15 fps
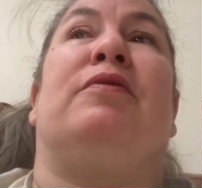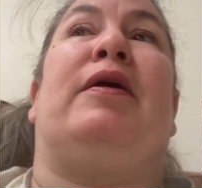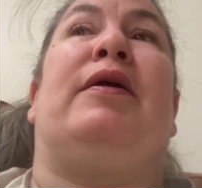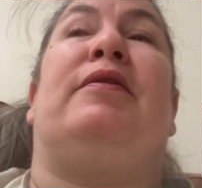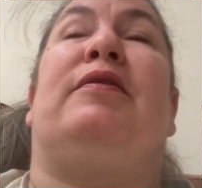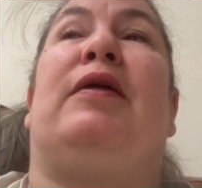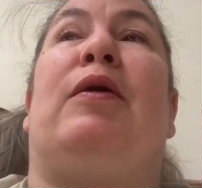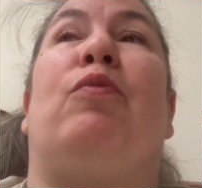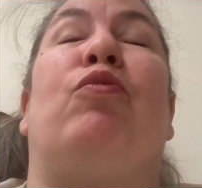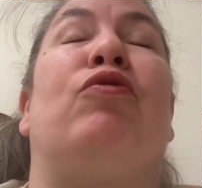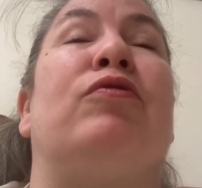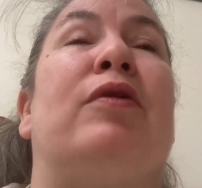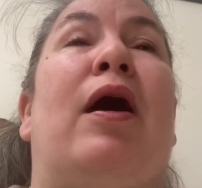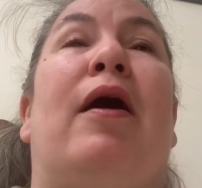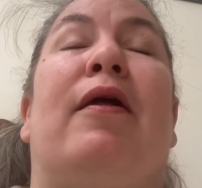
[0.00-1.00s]
Like, they
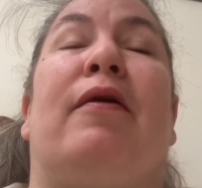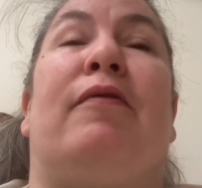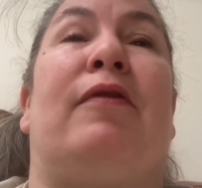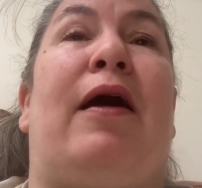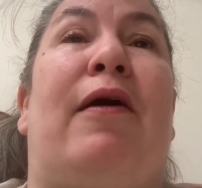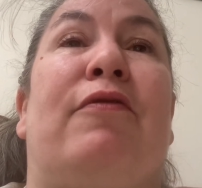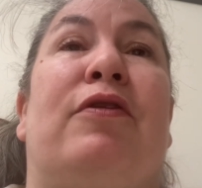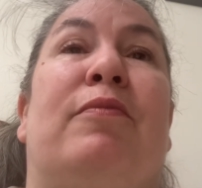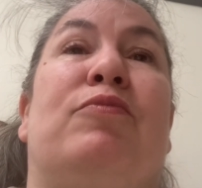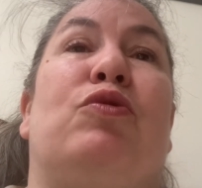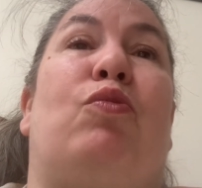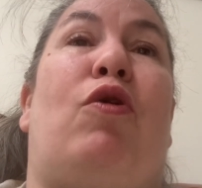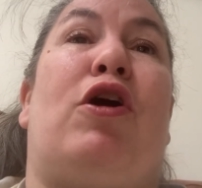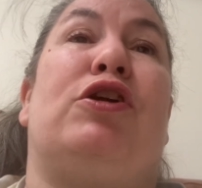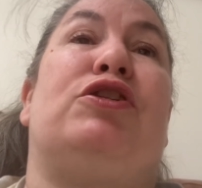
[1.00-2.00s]
will not allow them to
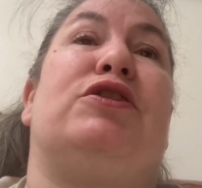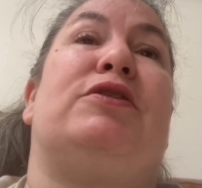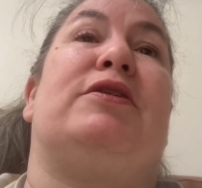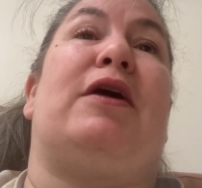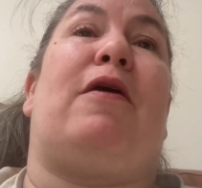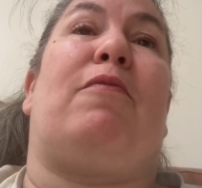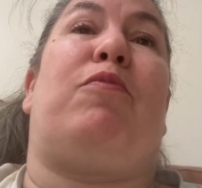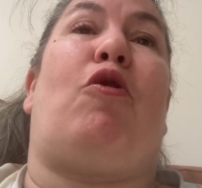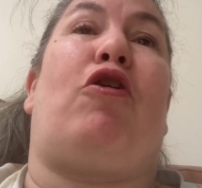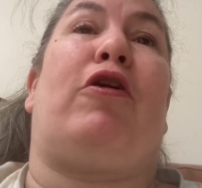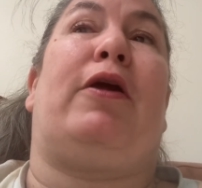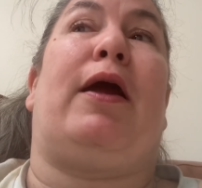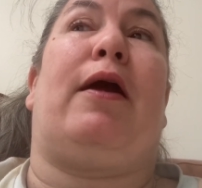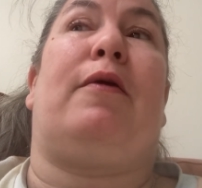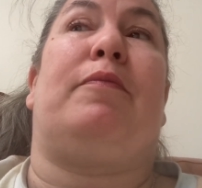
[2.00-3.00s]
watch the South
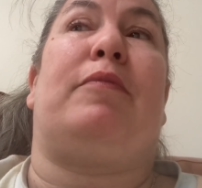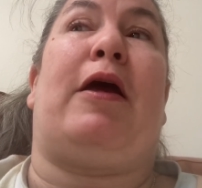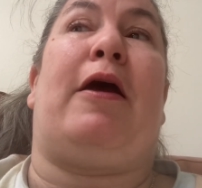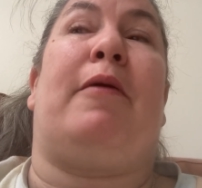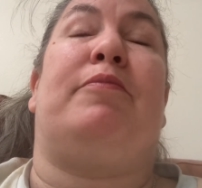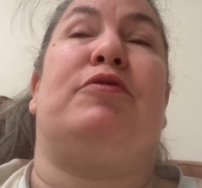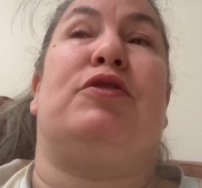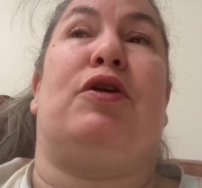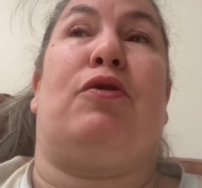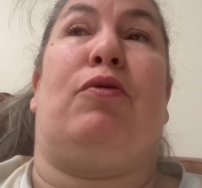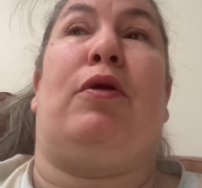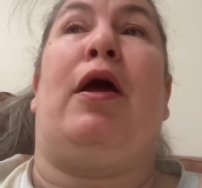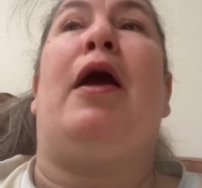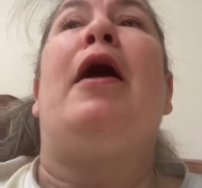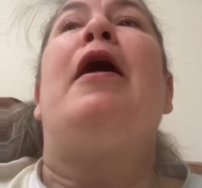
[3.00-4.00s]
Park
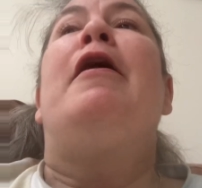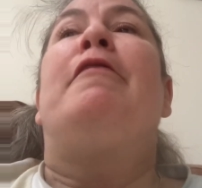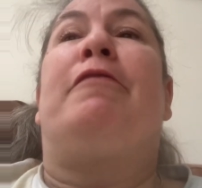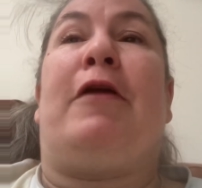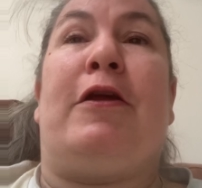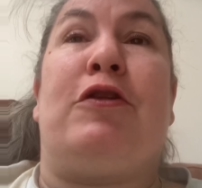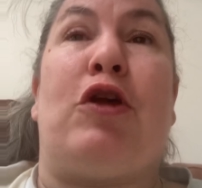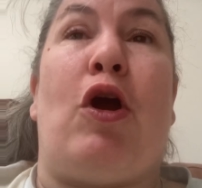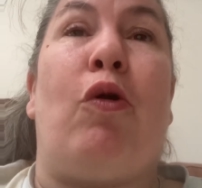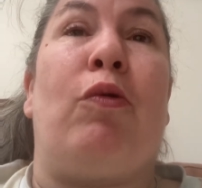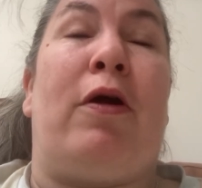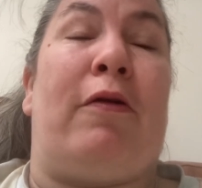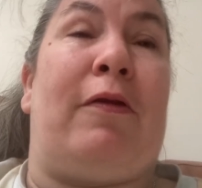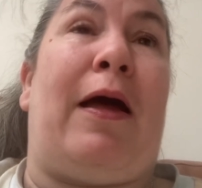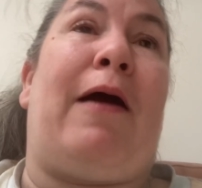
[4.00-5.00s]
episode. They don't
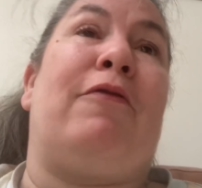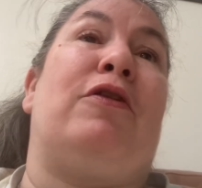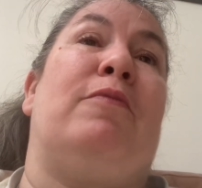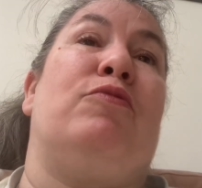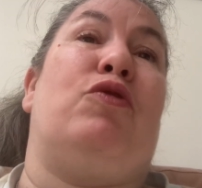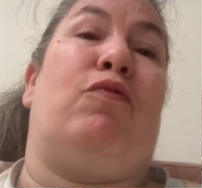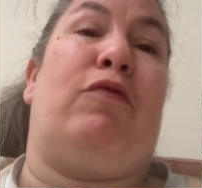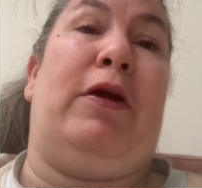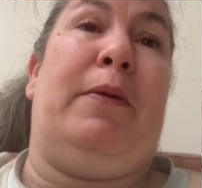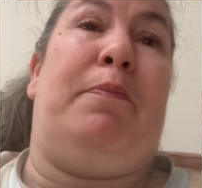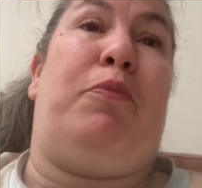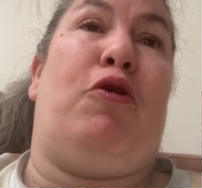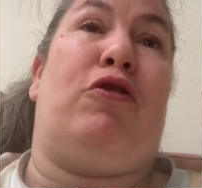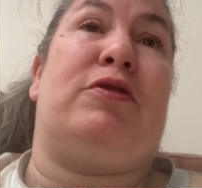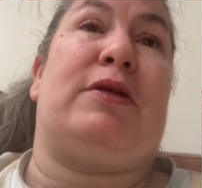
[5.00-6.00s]
allow them to read
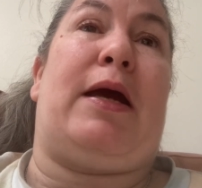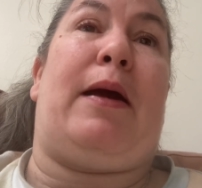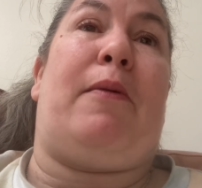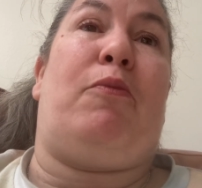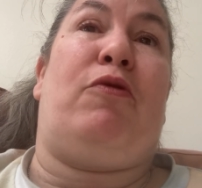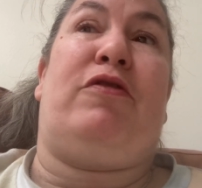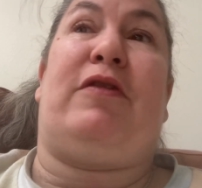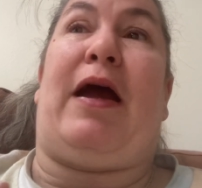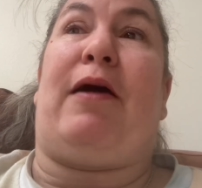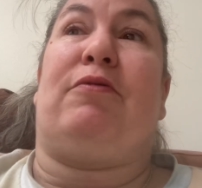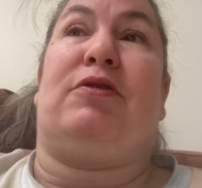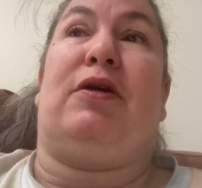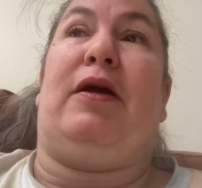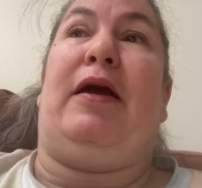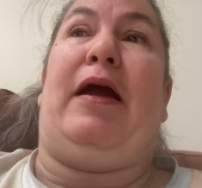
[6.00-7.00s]
books
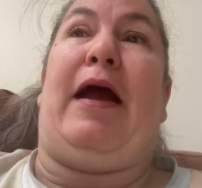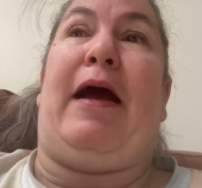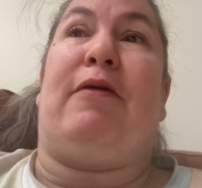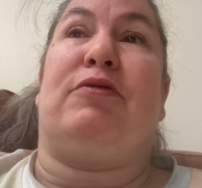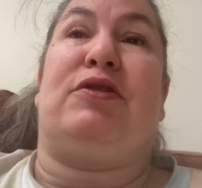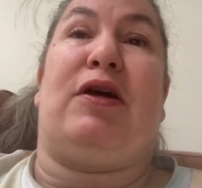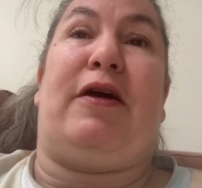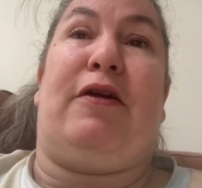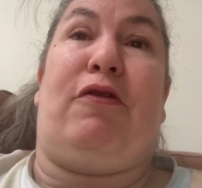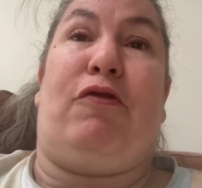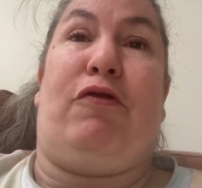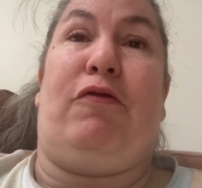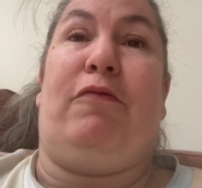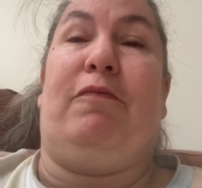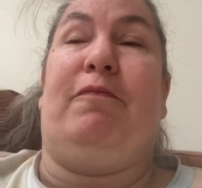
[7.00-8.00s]
without outside of
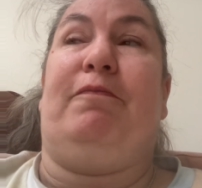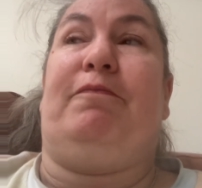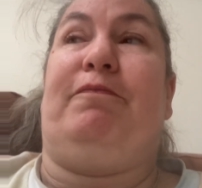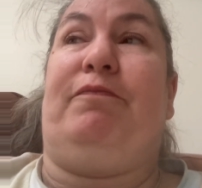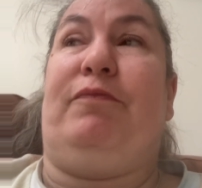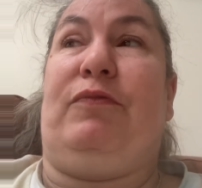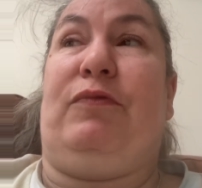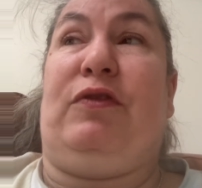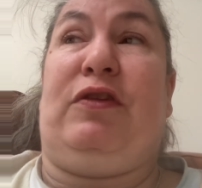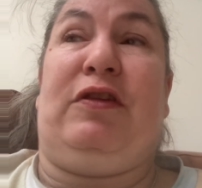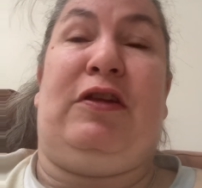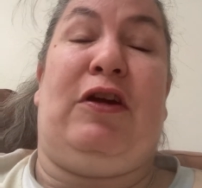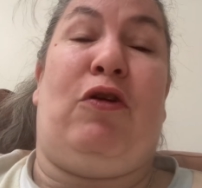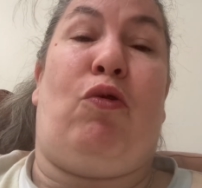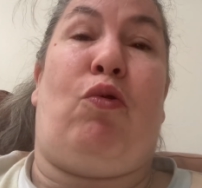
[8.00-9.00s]

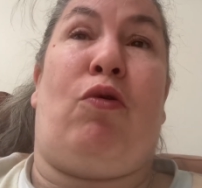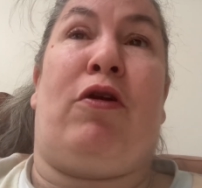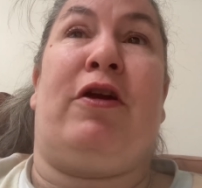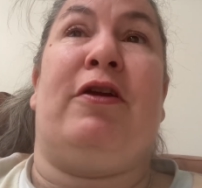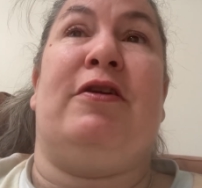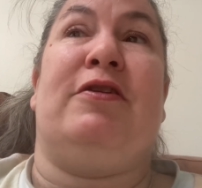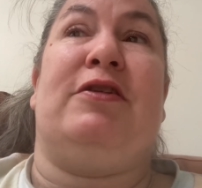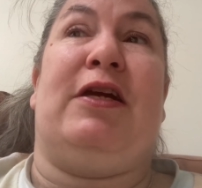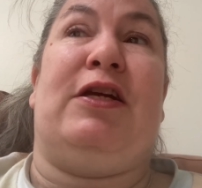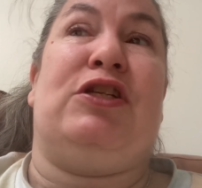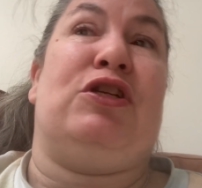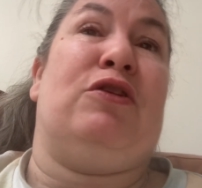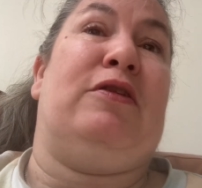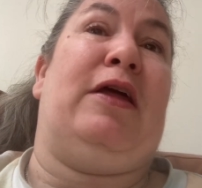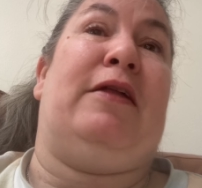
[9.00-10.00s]
their
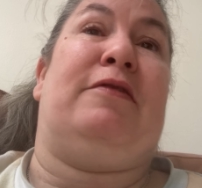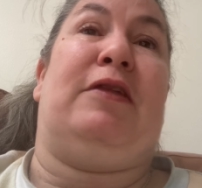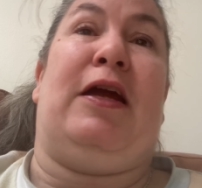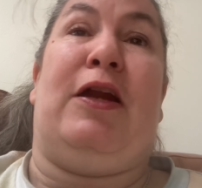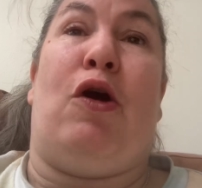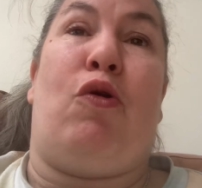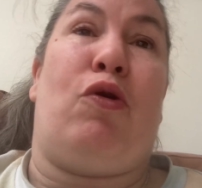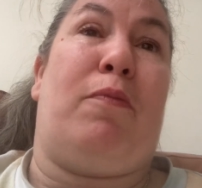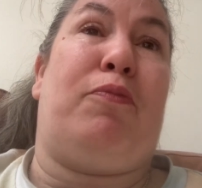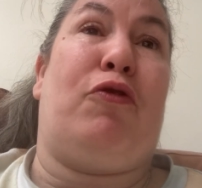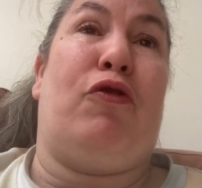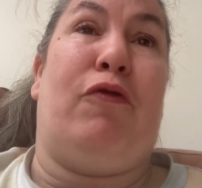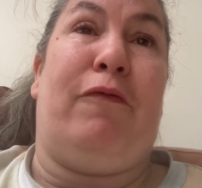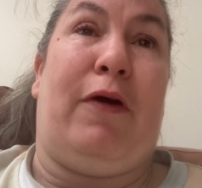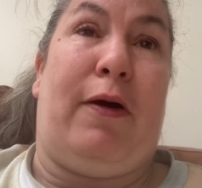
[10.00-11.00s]
organization that they don't
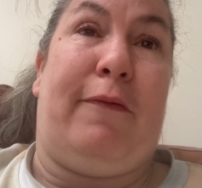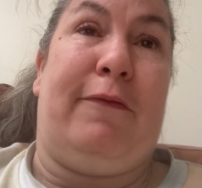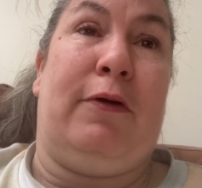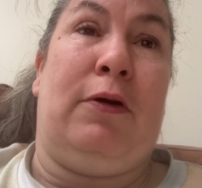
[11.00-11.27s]
approve of.